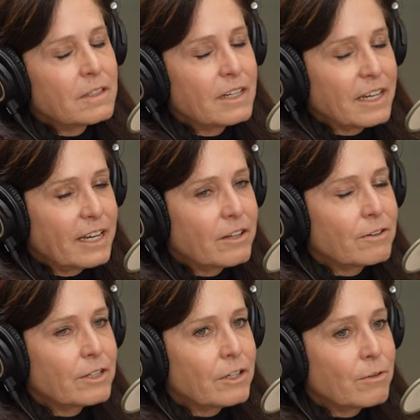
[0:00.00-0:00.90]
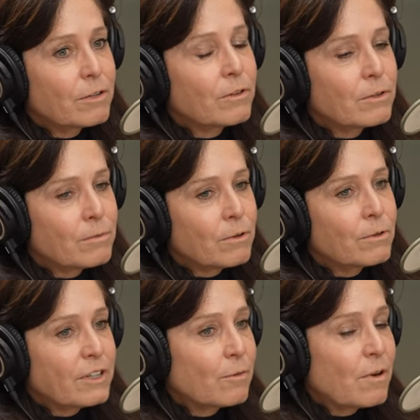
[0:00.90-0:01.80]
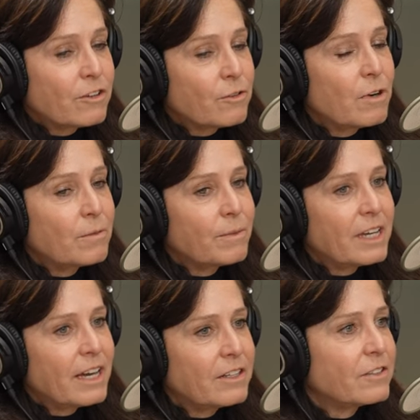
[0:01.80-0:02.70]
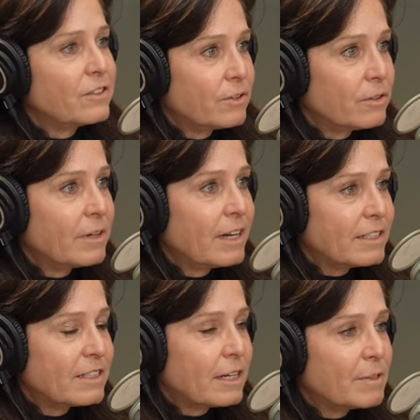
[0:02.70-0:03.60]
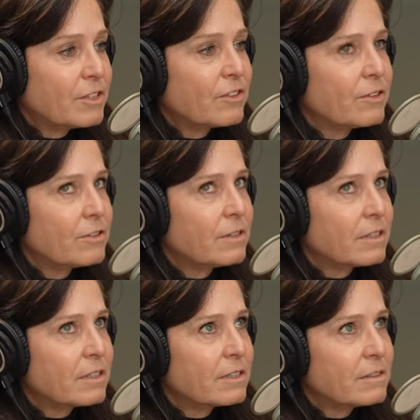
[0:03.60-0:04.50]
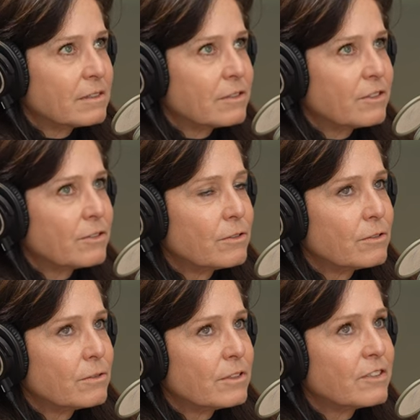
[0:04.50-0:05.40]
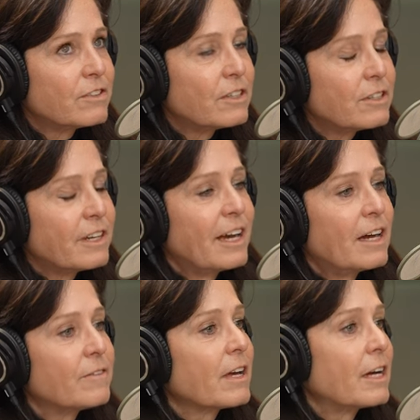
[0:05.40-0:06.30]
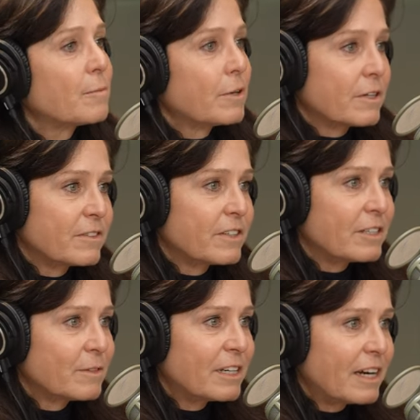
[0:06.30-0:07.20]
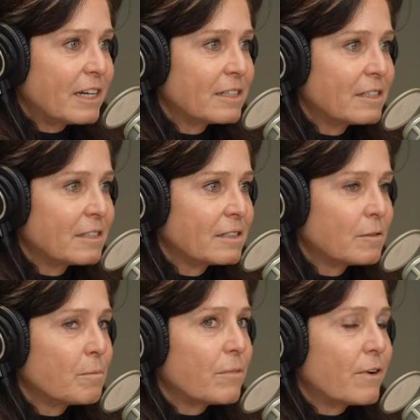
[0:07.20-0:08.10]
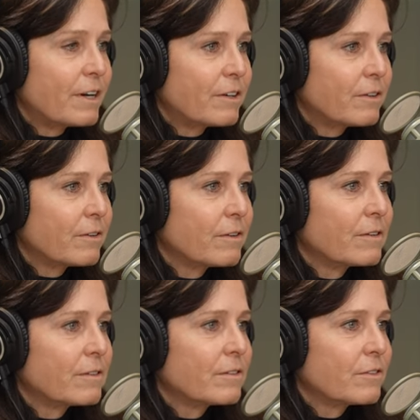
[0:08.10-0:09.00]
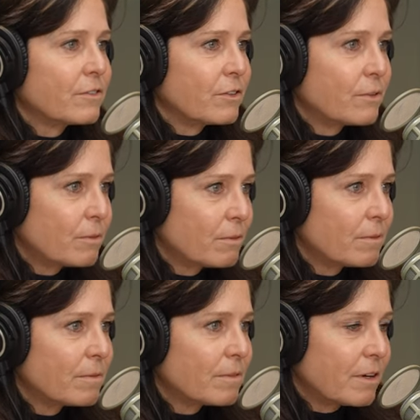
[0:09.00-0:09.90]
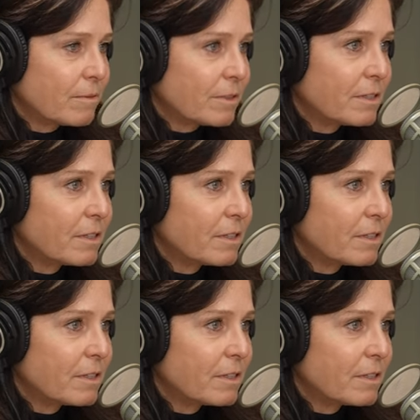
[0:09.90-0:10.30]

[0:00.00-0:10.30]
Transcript: again, early in career roles, I watched what we had to do at Segment to to continue to have the kind of productivity that we had prior to COVID.